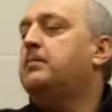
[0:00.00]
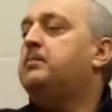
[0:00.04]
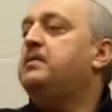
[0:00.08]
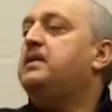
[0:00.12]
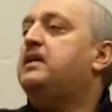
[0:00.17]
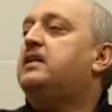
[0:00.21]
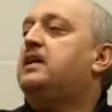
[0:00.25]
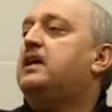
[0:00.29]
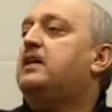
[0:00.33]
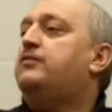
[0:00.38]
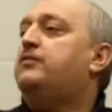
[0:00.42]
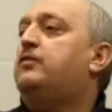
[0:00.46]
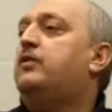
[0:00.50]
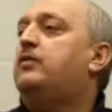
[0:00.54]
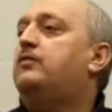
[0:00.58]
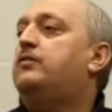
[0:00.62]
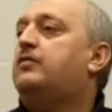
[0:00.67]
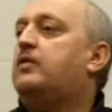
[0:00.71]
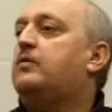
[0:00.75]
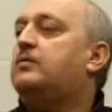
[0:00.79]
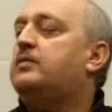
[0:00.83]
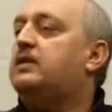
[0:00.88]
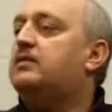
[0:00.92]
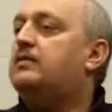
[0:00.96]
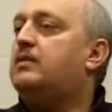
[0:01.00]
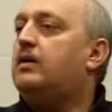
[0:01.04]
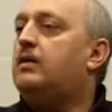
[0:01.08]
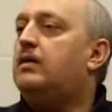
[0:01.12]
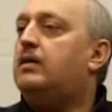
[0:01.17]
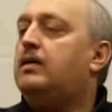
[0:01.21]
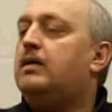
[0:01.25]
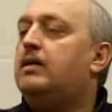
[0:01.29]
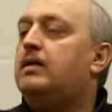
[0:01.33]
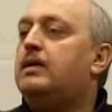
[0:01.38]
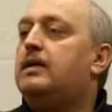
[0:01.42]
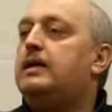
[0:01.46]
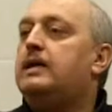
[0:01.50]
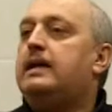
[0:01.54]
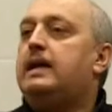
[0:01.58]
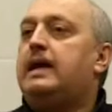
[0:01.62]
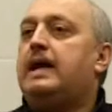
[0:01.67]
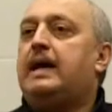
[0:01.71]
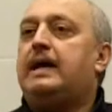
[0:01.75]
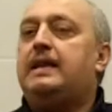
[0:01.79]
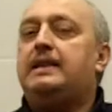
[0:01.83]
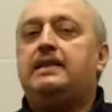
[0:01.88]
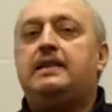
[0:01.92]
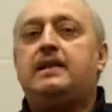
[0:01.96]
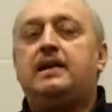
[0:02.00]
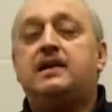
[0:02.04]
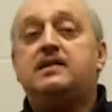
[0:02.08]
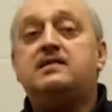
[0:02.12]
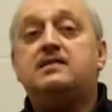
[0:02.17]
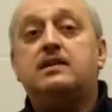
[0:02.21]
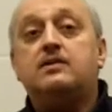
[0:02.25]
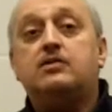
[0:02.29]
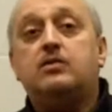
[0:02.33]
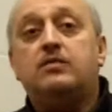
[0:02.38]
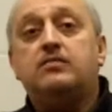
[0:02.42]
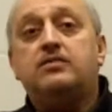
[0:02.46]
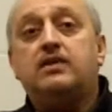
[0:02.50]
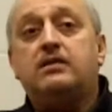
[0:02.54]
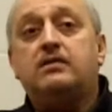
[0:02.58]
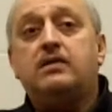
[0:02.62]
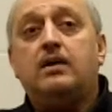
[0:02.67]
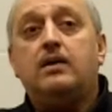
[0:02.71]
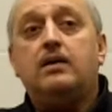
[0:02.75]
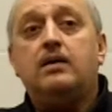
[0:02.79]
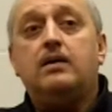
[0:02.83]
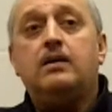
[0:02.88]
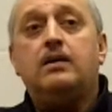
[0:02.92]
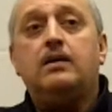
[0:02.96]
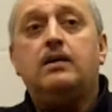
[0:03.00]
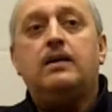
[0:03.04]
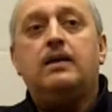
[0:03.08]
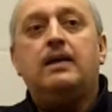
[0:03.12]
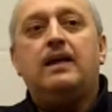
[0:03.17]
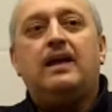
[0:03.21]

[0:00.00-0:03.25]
Be careful from the tongue and the result of the tongue.